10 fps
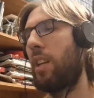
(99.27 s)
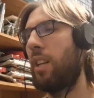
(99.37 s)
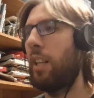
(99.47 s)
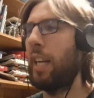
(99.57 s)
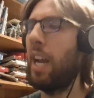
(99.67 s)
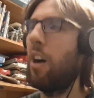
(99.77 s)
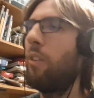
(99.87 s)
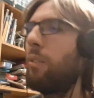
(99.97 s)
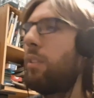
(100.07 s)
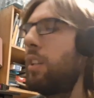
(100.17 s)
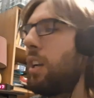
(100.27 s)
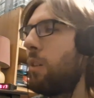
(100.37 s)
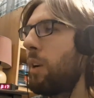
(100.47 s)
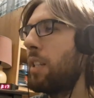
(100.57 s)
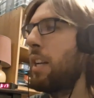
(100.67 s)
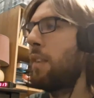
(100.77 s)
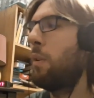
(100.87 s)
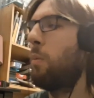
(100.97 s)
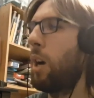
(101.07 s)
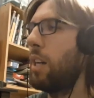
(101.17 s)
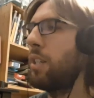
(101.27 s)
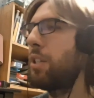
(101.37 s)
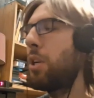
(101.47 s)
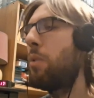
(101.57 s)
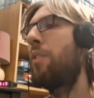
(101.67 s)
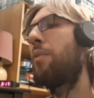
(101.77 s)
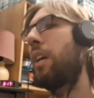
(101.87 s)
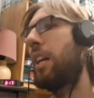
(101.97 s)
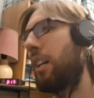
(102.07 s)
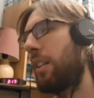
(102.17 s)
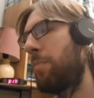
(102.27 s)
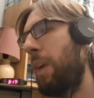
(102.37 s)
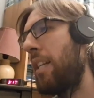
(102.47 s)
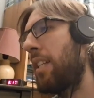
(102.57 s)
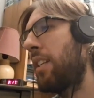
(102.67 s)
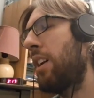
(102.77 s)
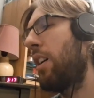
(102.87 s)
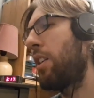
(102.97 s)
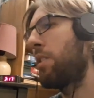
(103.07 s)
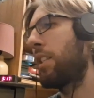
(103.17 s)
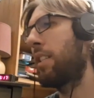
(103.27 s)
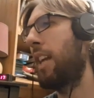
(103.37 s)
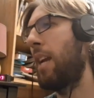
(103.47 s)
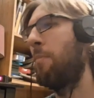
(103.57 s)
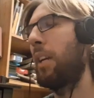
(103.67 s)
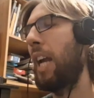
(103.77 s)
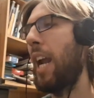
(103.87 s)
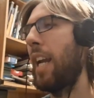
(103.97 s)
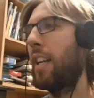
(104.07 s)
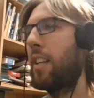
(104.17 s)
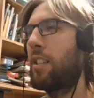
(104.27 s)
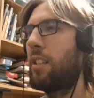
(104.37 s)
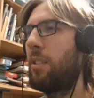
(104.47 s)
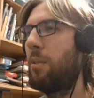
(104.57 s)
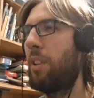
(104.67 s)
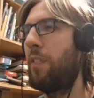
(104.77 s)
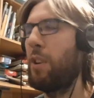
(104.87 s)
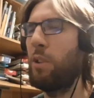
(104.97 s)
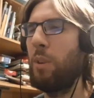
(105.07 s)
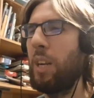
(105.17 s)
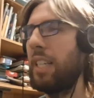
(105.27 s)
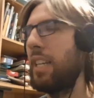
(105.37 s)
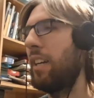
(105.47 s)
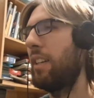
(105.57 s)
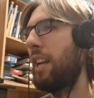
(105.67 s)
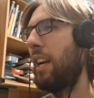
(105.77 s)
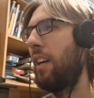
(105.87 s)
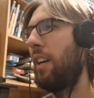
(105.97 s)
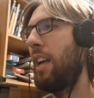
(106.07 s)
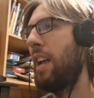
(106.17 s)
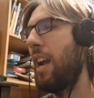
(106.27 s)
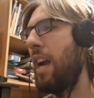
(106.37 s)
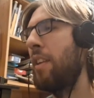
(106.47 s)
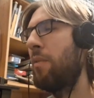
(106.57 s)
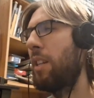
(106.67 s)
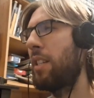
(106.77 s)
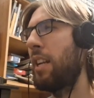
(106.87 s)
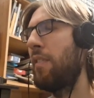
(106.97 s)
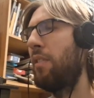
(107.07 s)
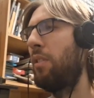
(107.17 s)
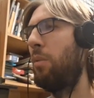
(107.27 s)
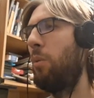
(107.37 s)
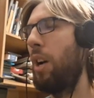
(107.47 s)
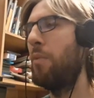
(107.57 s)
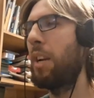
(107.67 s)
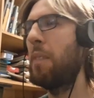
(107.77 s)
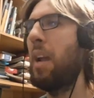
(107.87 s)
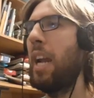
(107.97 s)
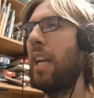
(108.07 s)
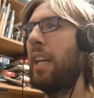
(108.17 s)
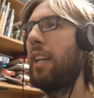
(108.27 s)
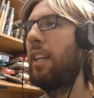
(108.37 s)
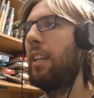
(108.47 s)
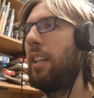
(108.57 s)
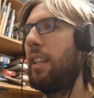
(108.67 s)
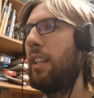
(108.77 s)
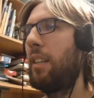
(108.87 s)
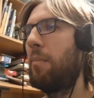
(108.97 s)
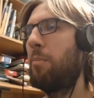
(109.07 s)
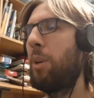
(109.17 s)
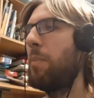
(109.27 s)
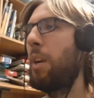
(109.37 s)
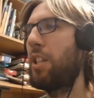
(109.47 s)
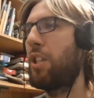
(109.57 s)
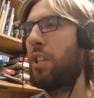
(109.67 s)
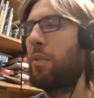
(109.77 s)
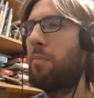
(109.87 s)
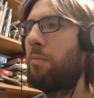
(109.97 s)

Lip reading: like how Resident Evil 1, 2, and 3 basically all use the same mechanics with a few tweaks here and there, and then Resident Evil 1 Remake pretty much just